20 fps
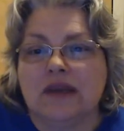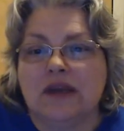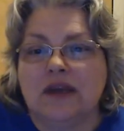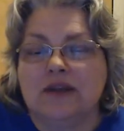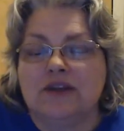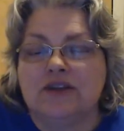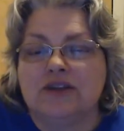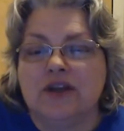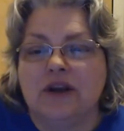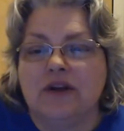
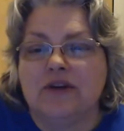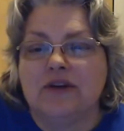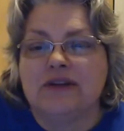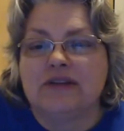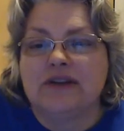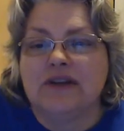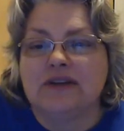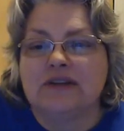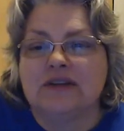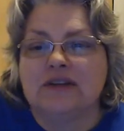Sherry
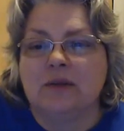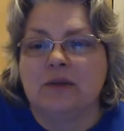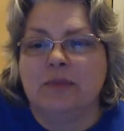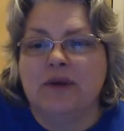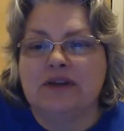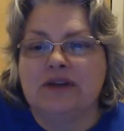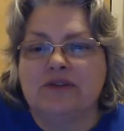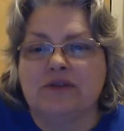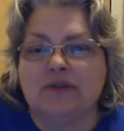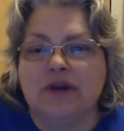says, it
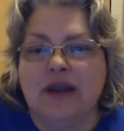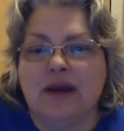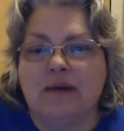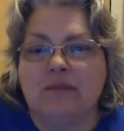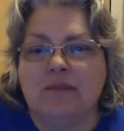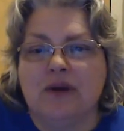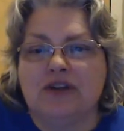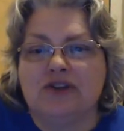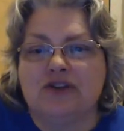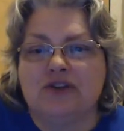depends on how
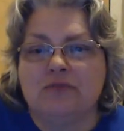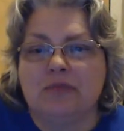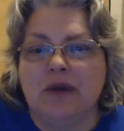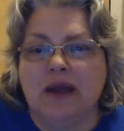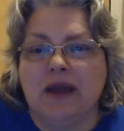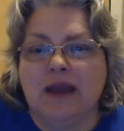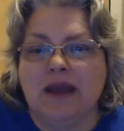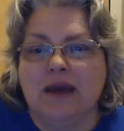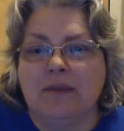much you make.